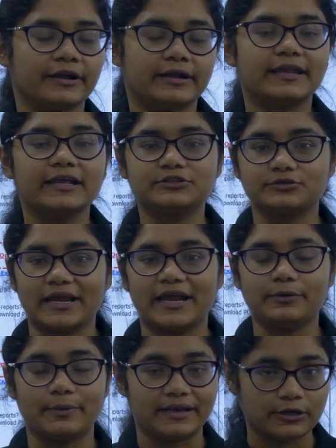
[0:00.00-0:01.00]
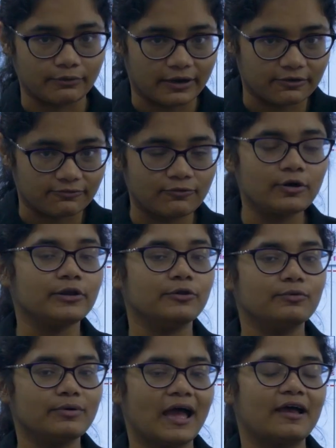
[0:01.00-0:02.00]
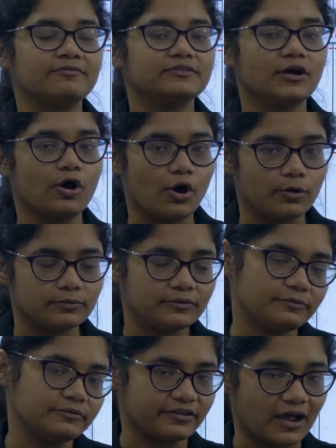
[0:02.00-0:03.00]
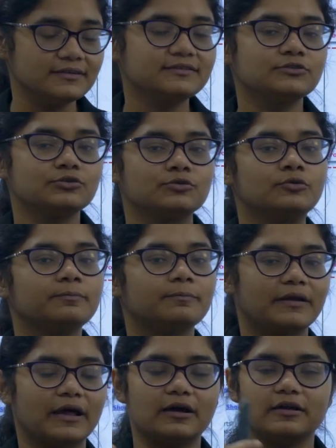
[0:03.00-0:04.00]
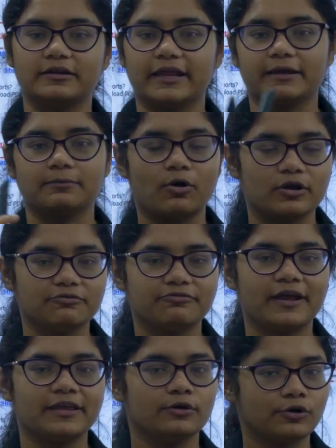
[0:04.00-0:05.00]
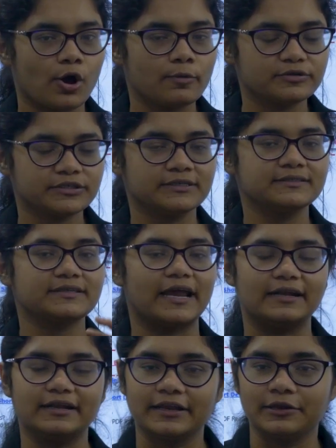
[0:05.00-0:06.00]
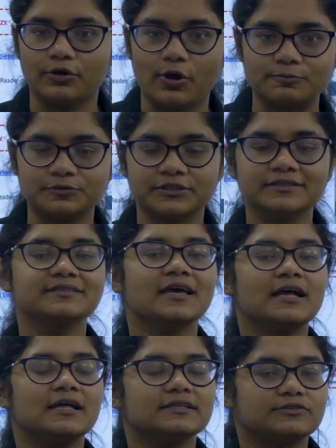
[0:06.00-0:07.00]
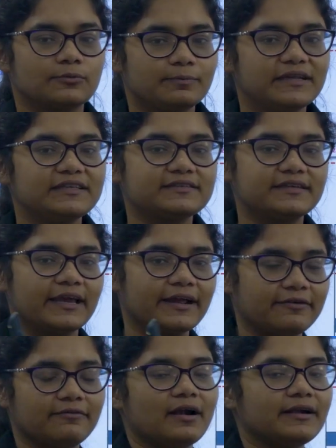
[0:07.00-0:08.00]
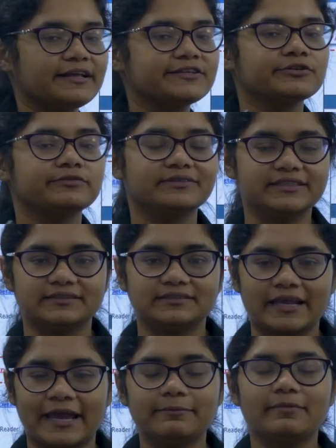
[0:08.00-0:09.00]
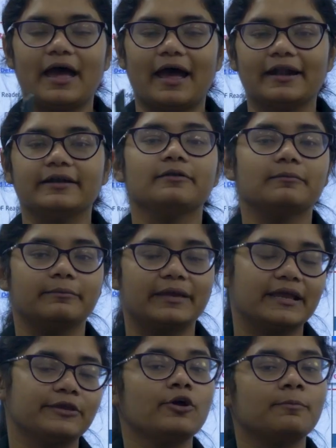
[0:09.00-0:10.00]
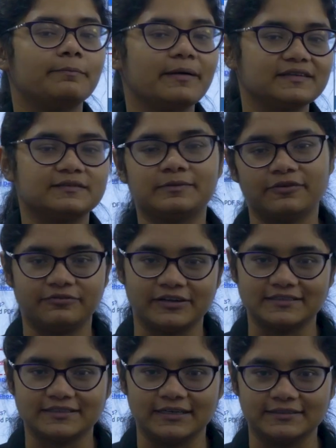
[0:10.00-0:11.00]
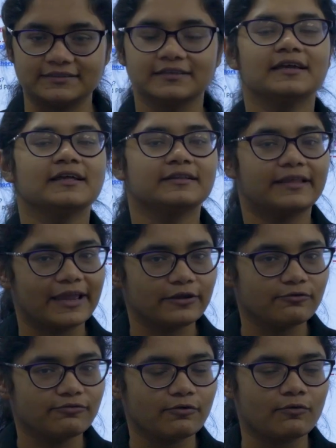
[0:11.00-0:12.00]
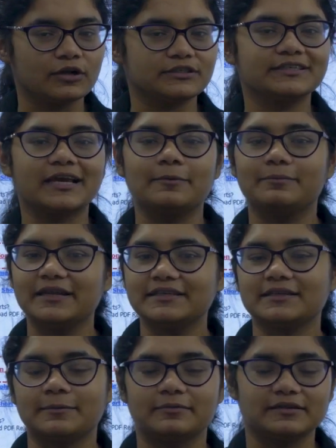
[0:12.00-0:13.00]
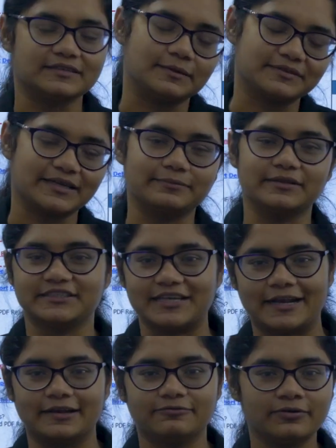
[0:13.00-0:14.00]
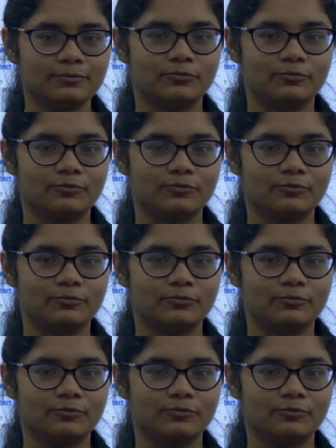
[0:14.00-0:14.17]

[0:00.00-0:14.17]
30th July 2024 you have the chance to modify your options, enter your options. So please take advantage of this time and make your best preference list. Thank you for watching and please subscribe the channel for